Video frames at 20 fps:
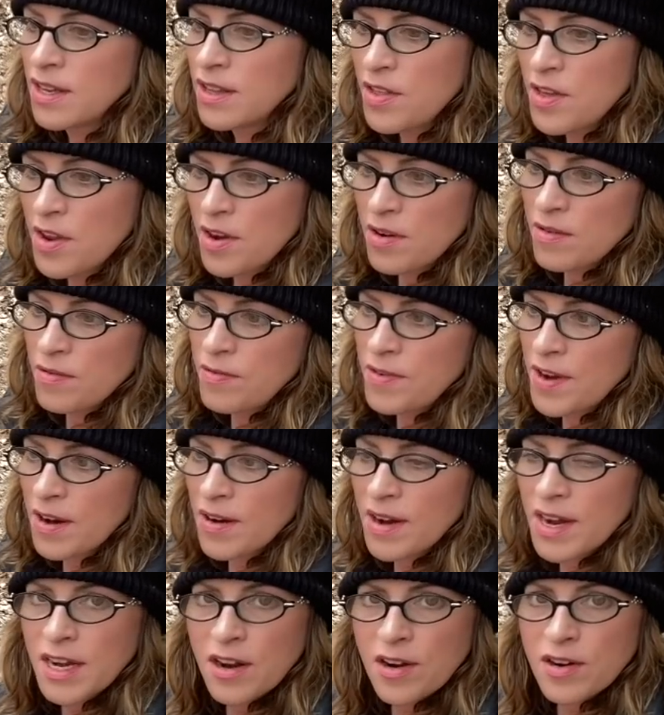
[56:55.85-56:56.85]
that are
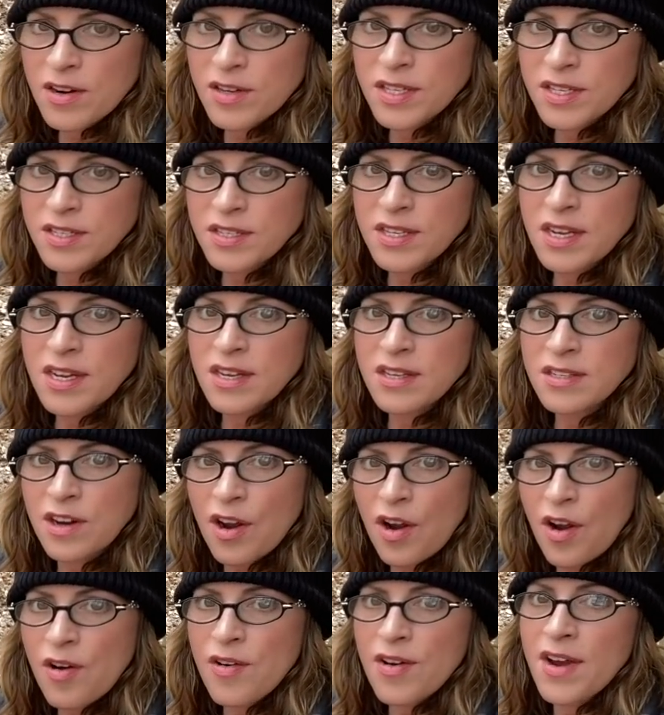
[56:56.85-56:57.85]
very narcissist
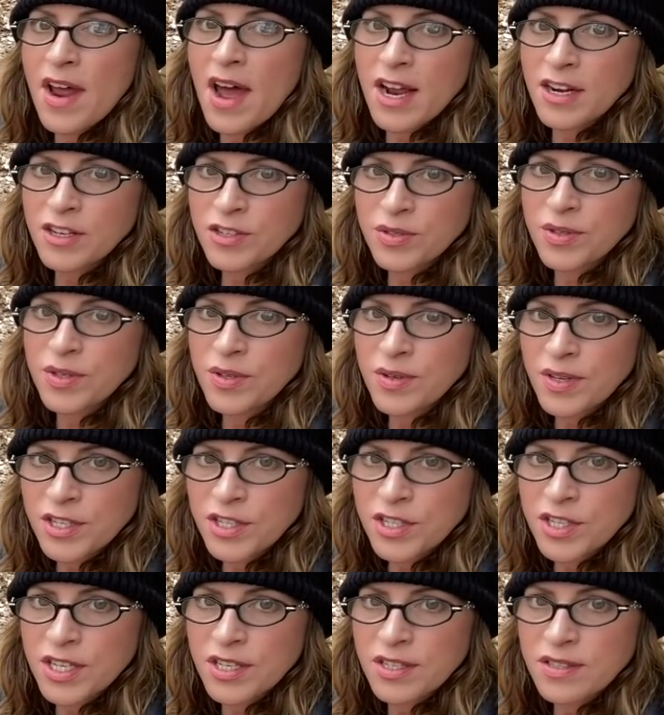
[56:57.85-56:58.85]
are not true
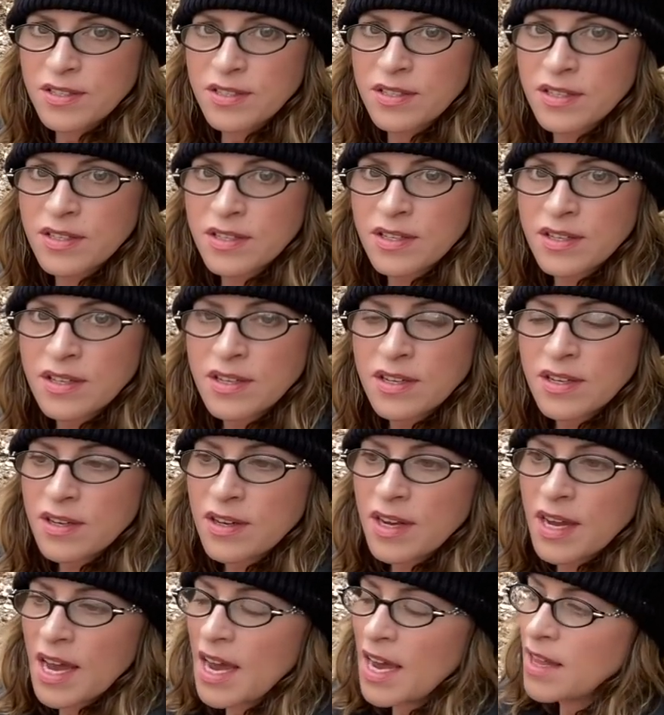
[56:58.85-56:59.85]
Christians.
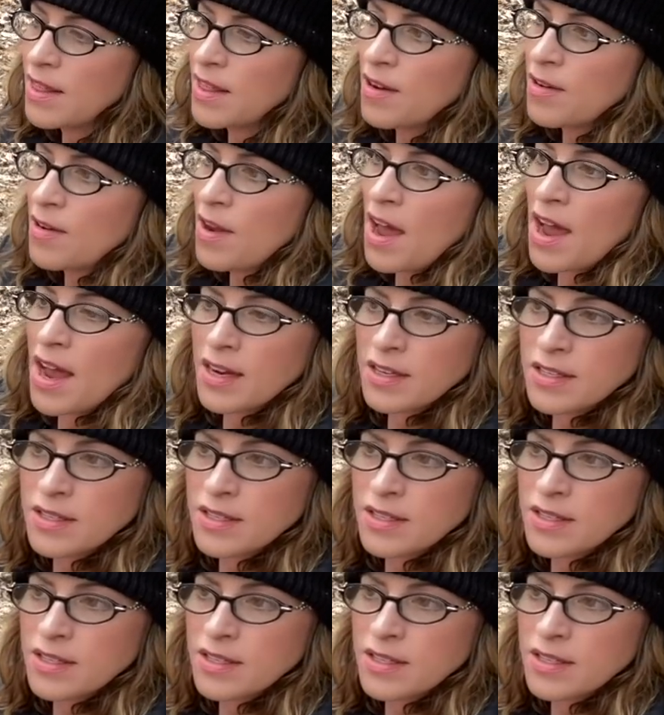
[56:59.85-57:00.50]
Okay? They're not.